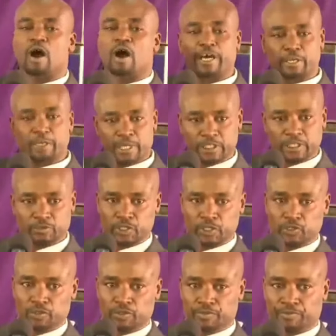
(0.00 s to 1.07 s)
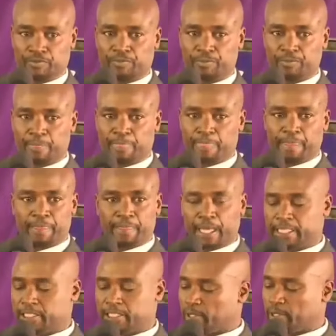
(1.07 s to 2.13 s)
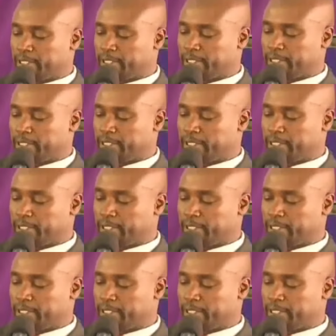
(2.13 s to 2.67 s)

our administration. That is what